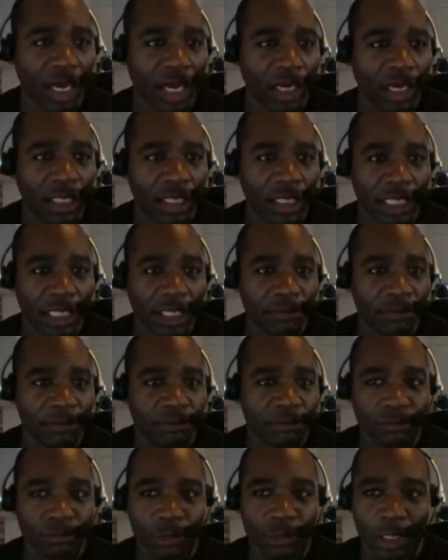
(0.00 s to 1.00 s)

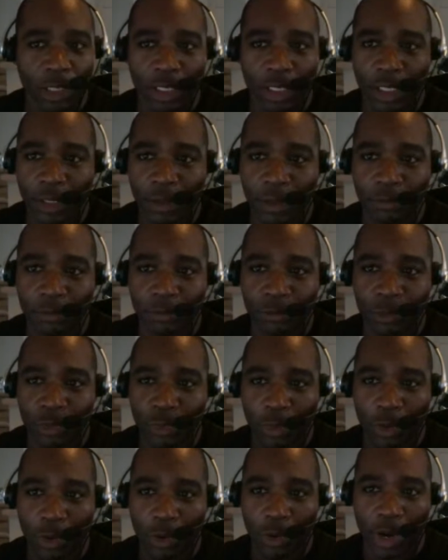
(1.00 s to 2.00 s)
ugly
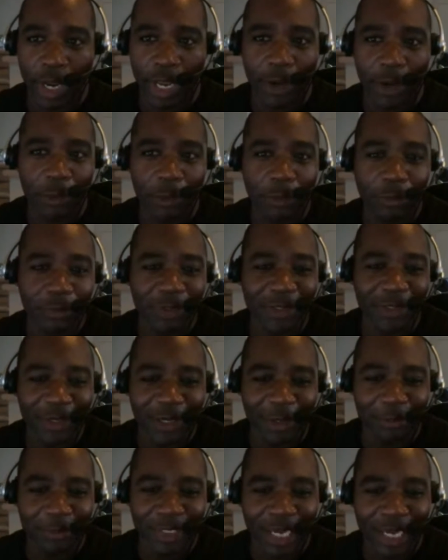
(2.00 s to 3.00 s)
URL
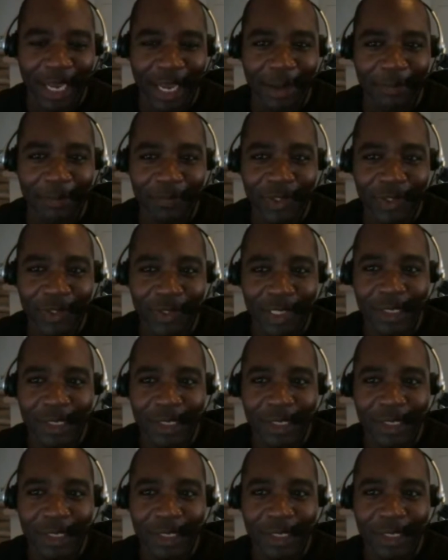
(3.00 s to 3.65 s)
up top